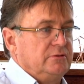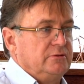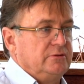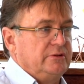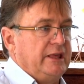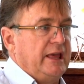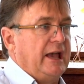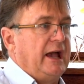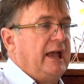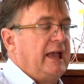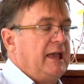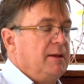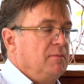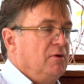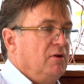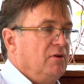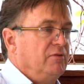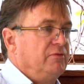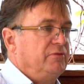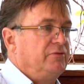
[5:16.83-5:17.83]
the aim
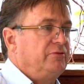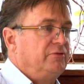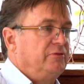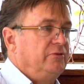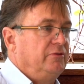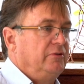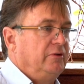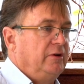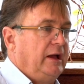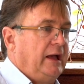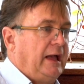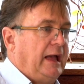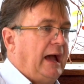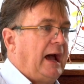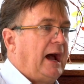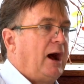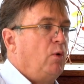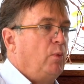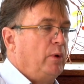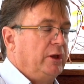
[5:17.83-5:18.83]
of
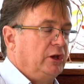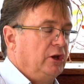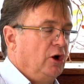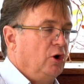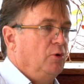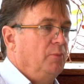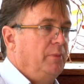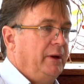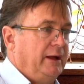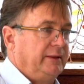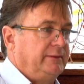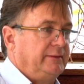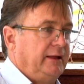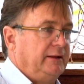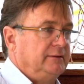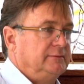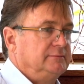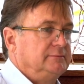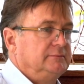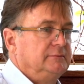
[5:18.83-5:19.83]
how we go about that.